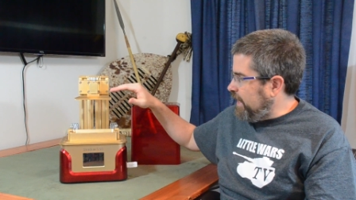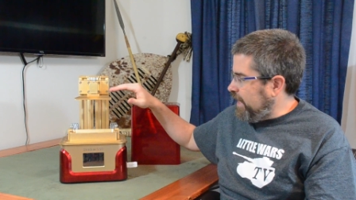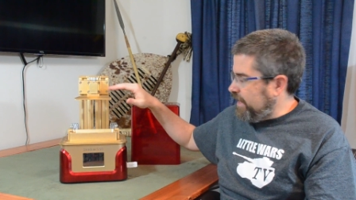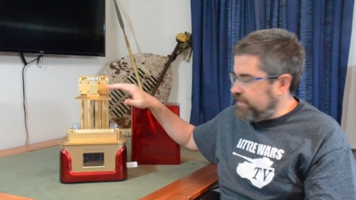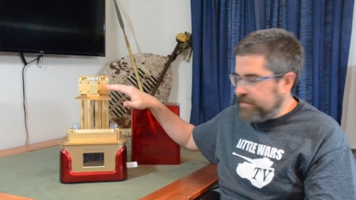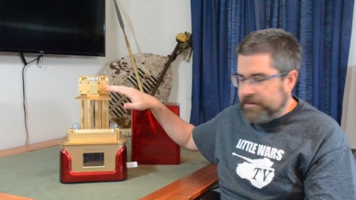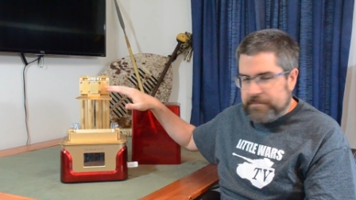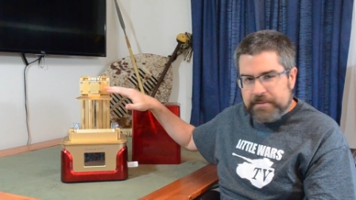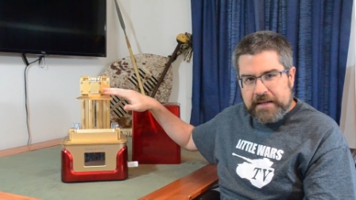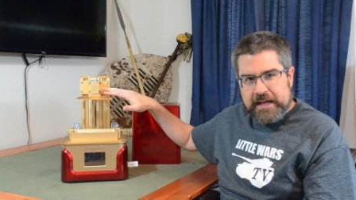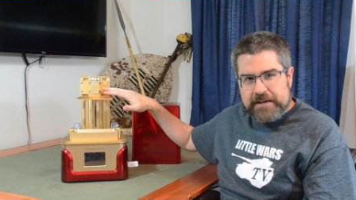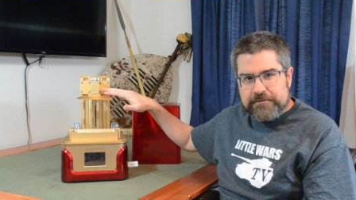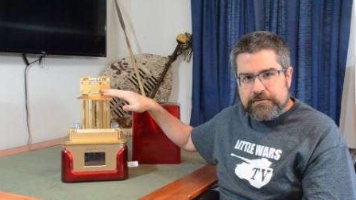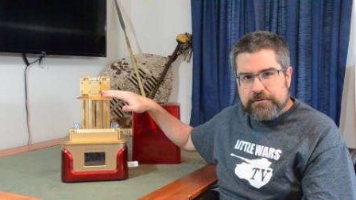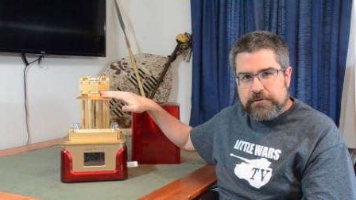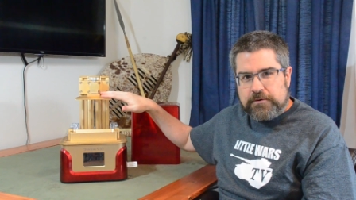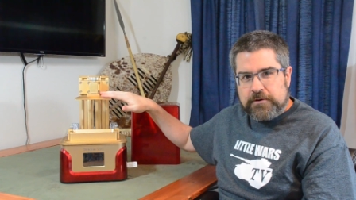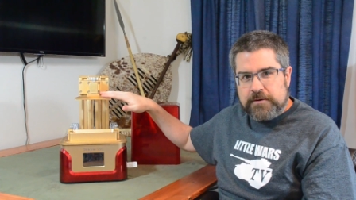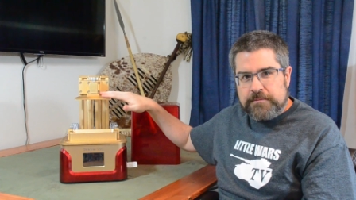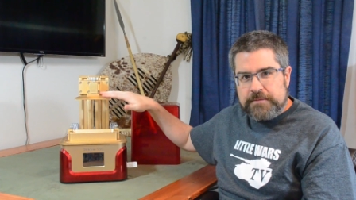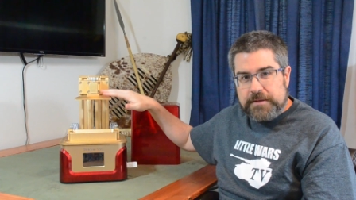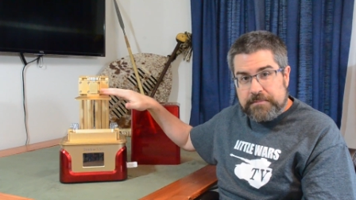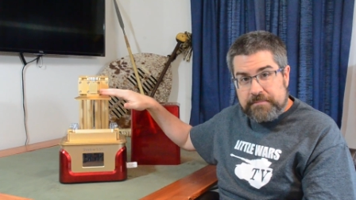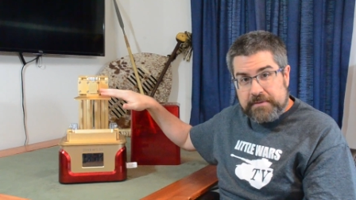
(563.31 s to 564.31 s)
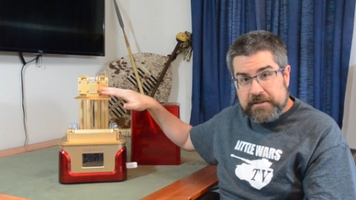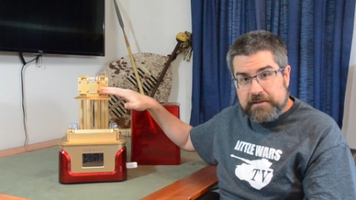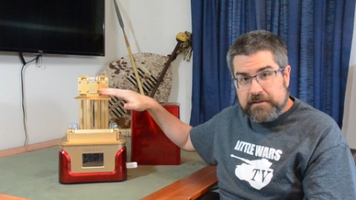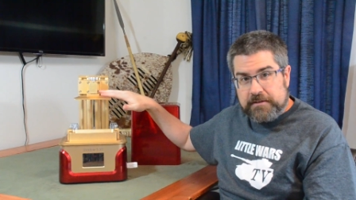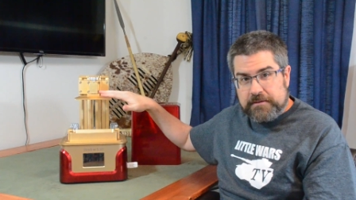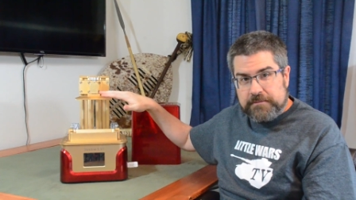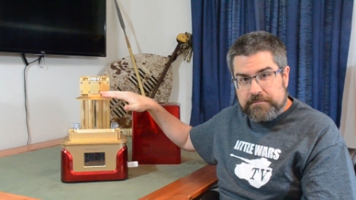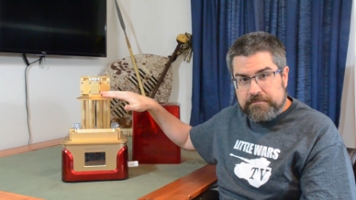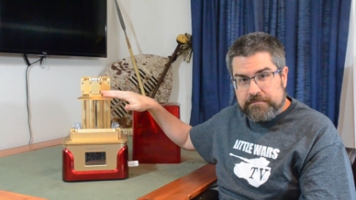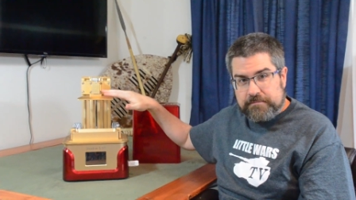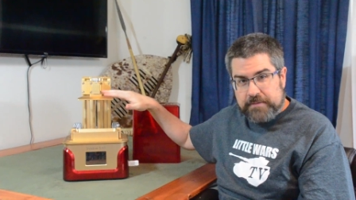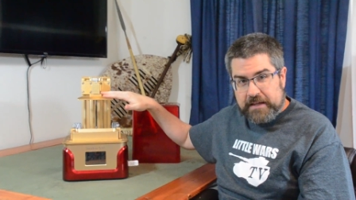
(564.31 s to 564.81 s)
and the
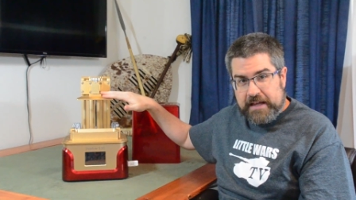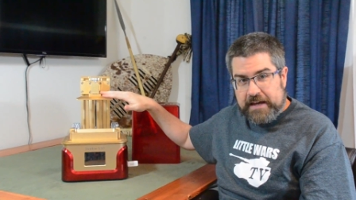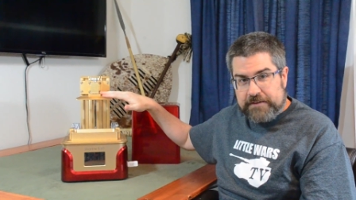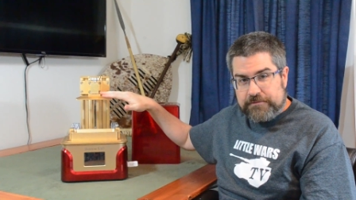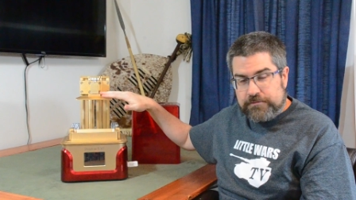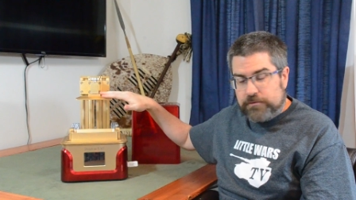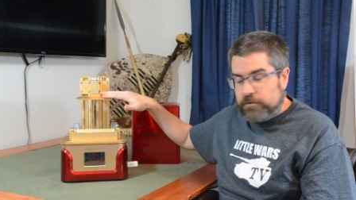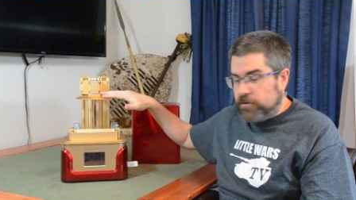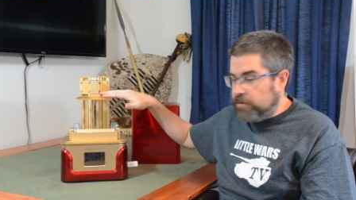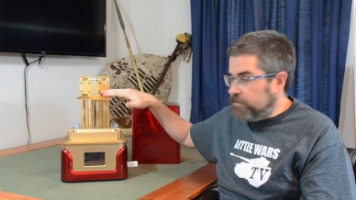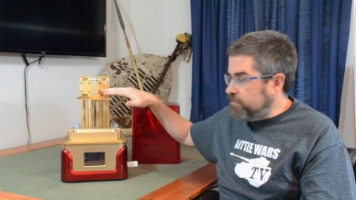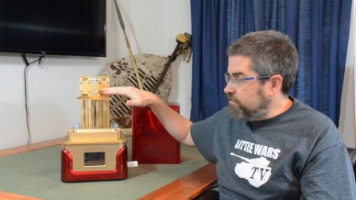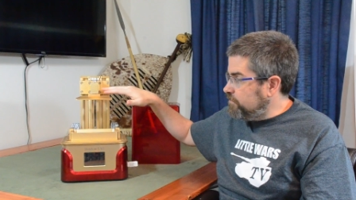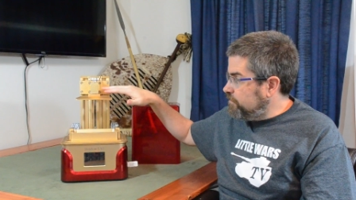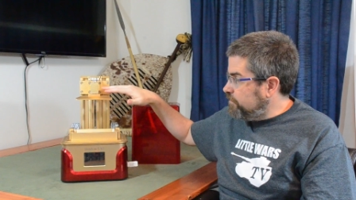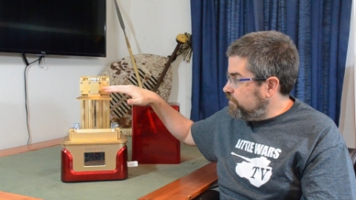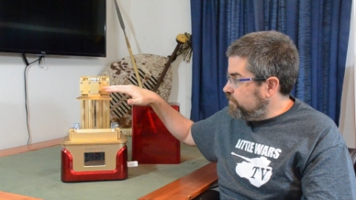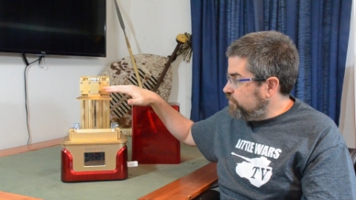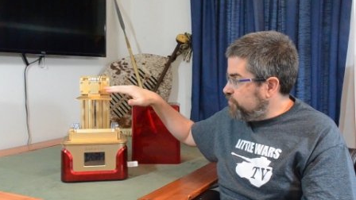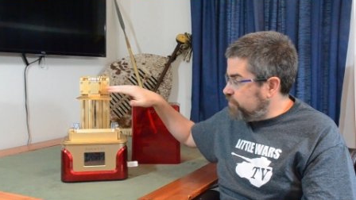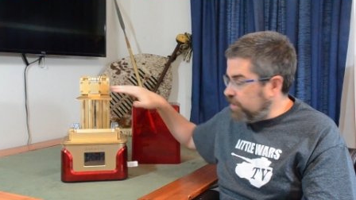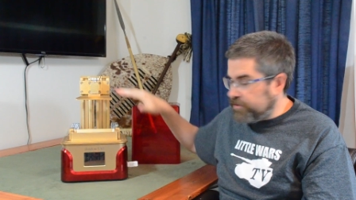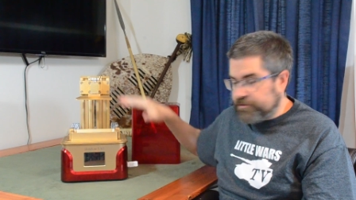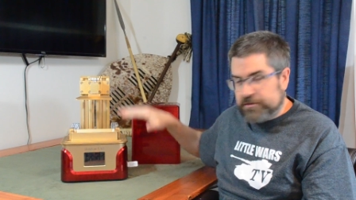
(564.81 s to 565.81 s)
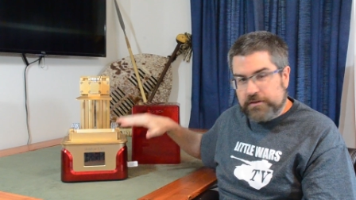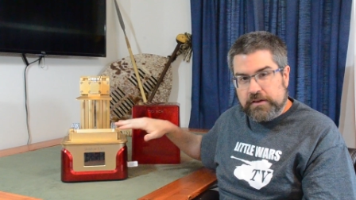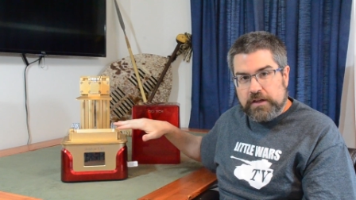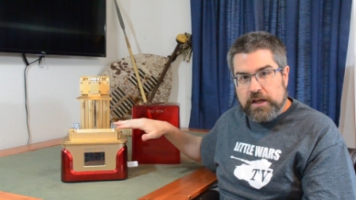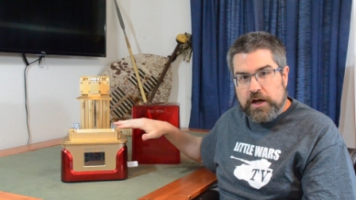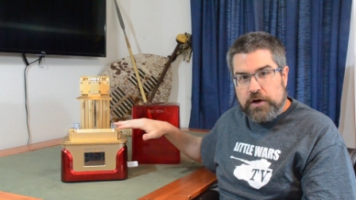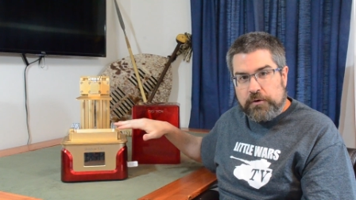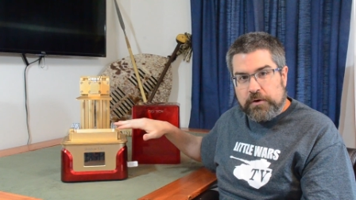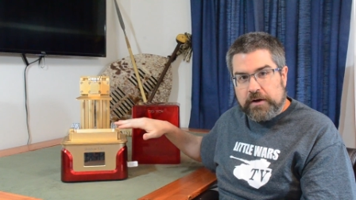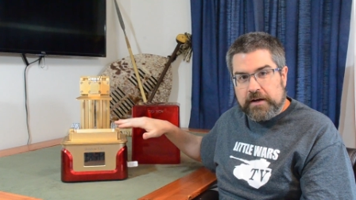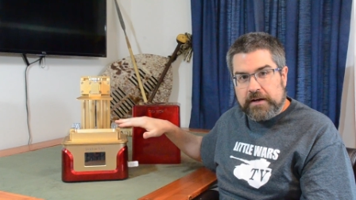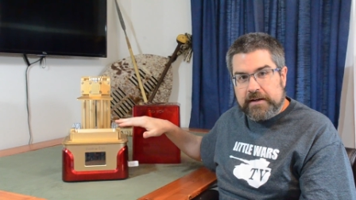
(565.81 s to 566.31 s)
build platform doesn't
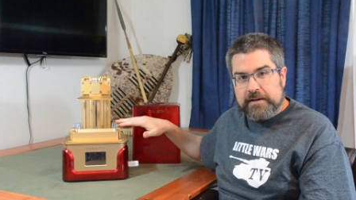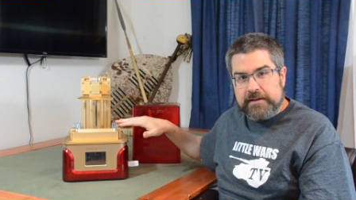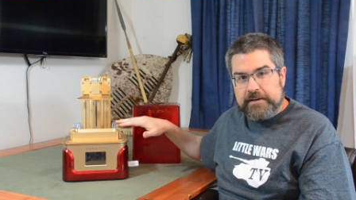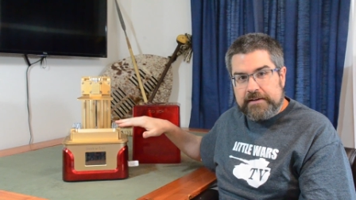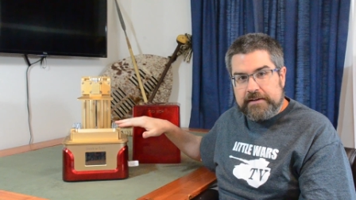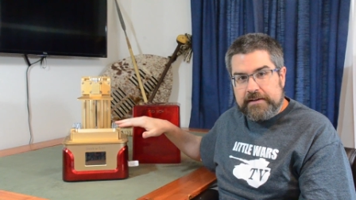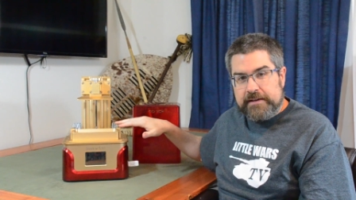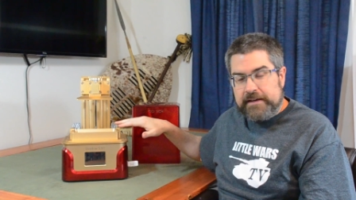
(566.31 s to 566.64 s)
lower.